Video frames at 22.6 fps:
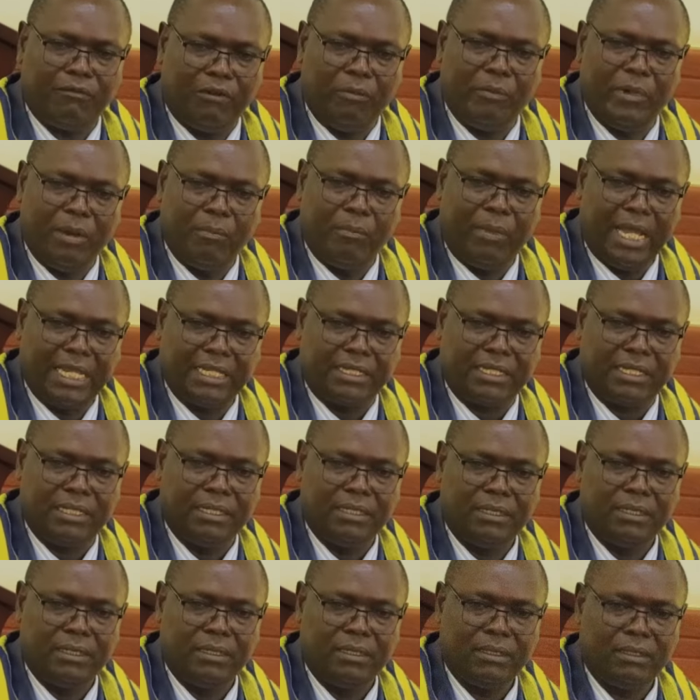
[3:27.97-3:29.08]

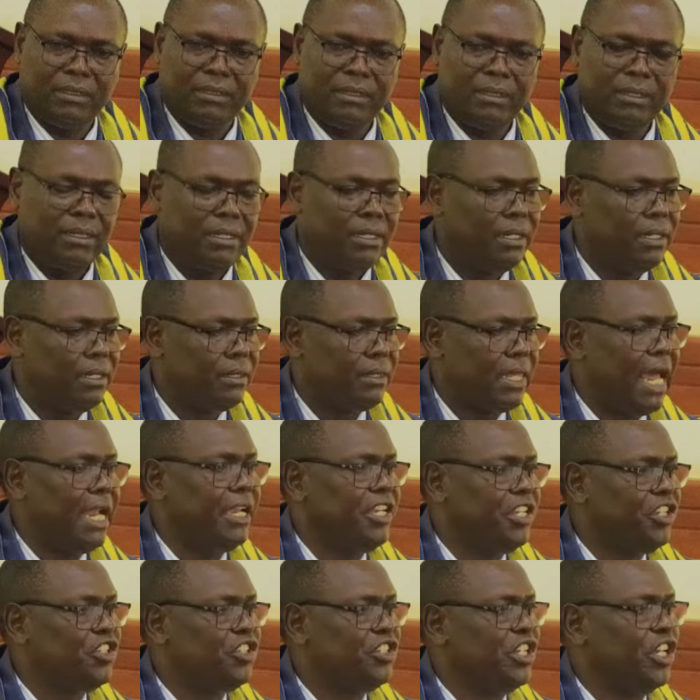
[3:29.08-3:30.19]
members, that
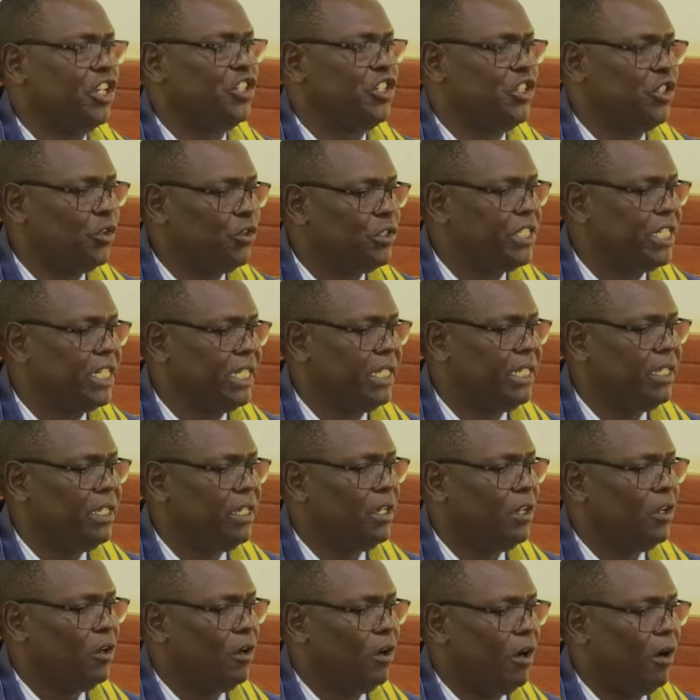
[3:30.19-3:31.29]
is the
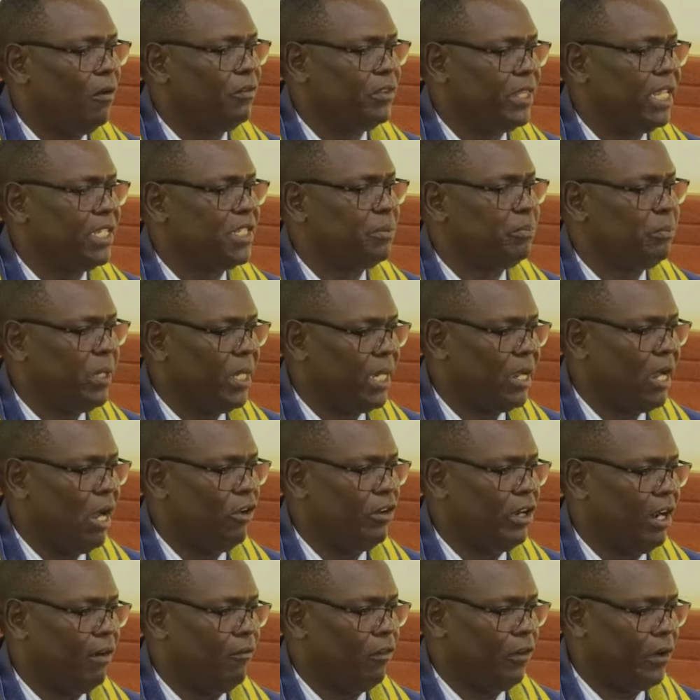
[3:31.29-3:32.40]
duty of the Speaker
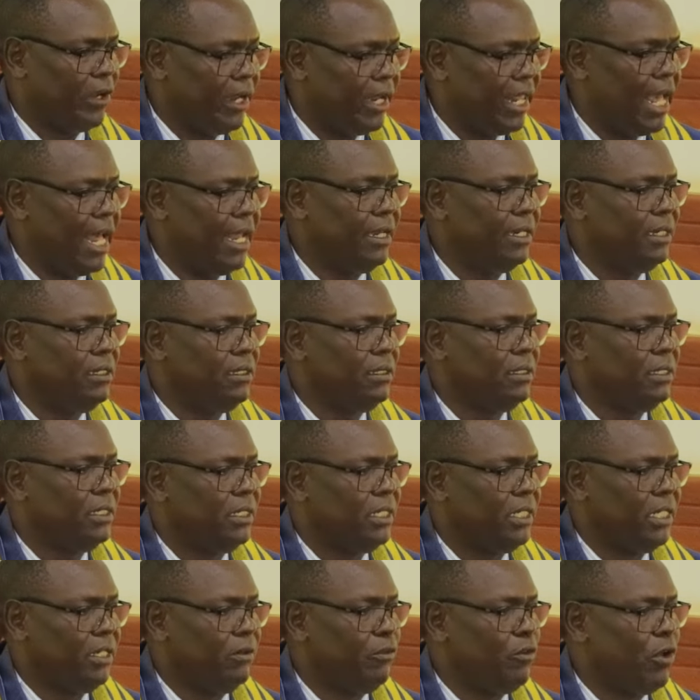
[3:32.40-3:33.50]
and referee
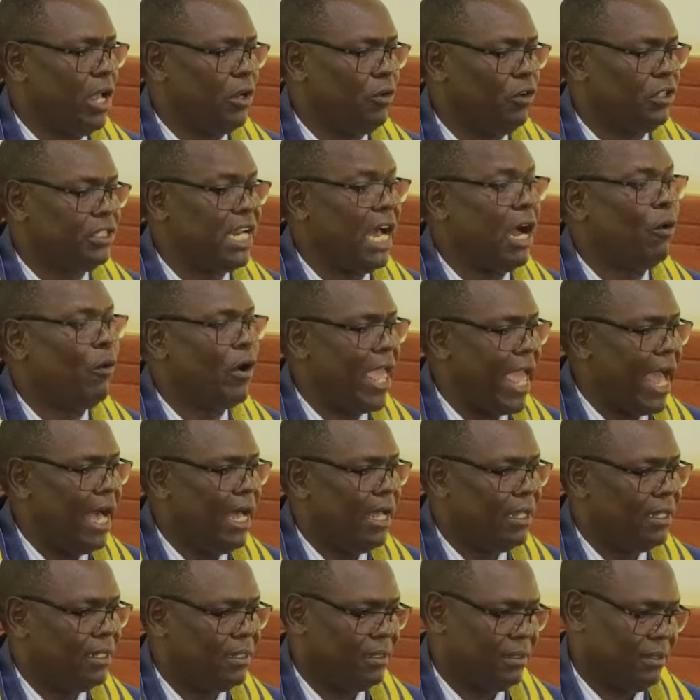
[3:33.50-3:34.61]
if you are not aware.
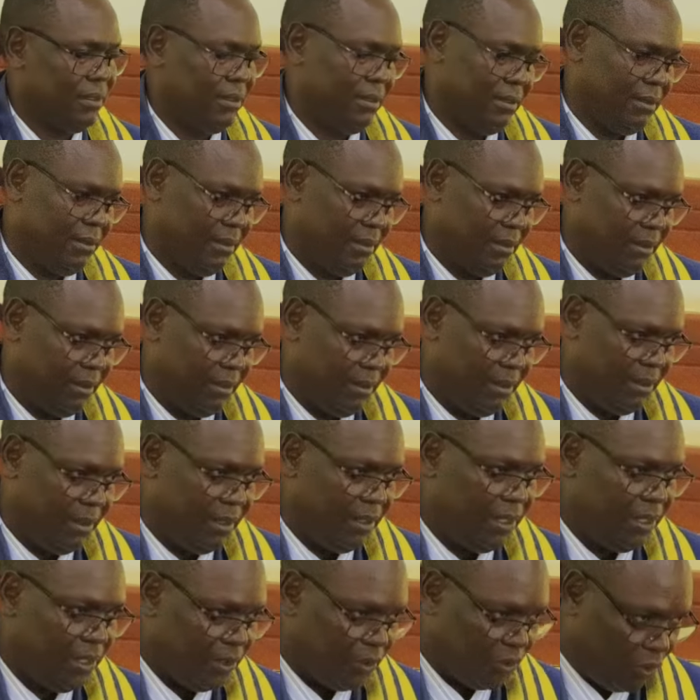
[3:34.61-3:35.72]

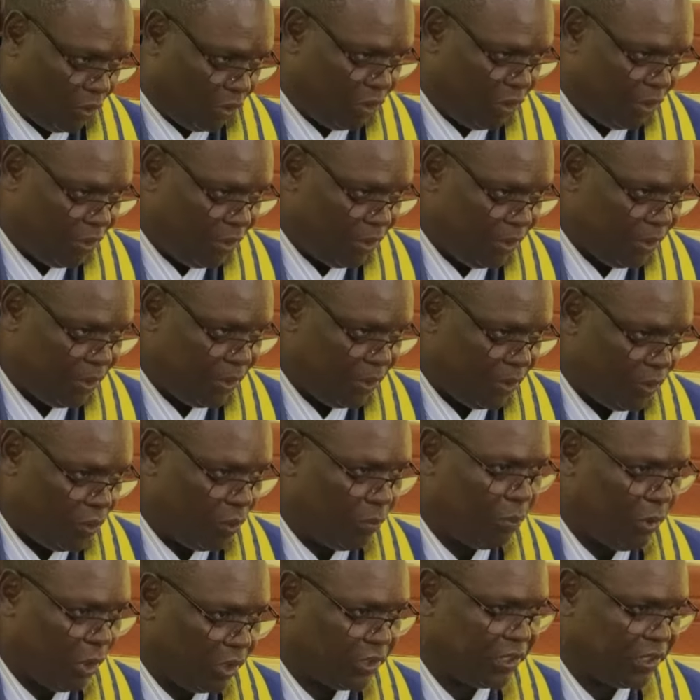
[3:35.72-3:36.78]
So you